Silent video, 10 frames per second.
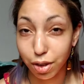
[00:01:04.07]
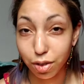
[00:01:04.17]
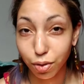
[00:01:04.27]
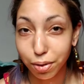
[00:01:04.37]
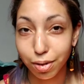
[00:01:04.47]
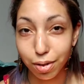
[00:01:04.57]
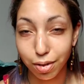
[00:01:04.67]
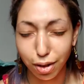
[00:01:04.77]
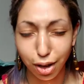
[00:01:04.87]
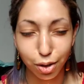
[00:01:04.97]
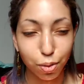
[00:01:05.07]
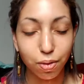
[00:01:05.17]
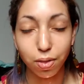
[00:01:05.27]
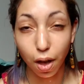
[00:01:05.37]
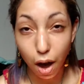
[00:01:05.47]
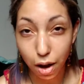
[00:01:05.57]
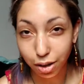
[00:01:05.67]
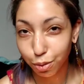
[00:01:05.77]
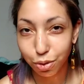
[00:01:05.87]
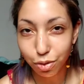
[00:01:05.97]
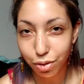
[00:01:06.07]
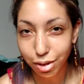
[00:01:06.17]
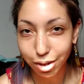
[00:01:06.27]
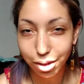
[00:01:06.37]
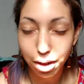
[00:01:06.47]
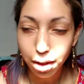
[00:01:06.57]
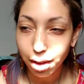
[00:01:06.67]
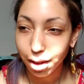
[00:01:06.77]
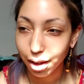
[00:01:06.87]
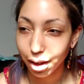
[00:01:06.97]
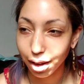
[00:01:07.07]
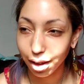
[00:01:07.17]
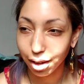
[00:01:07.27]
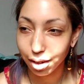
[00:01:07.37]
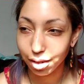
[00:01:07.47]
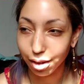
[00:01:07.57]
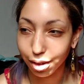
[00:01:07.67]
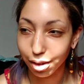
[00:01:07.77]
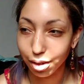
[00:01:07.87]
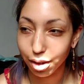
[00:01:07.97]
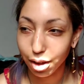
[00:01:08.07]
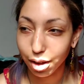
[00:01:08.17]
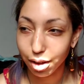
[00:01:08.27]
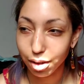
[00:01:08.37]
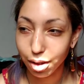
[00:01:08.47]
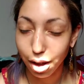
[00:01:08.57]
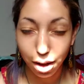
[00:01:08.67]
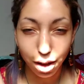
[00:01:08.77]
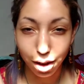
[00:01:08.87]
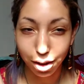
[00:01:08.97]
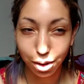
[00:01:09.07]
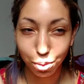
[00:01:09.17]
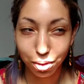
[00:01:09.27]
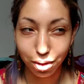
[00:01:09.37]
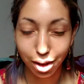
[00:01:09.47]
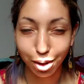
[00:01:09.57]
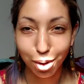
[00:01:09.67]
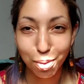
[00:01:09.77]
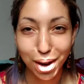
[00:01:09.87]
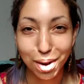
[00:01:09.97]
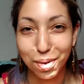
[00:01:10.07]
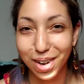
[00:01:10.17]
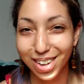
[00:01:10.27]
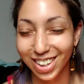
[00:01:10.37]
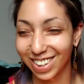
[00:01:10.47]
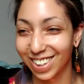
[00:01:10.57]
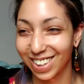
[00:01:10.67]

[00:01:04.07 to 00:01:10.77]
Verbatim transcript: these filters, and I used the Hollywood filter, and uh, I was like, oh wow.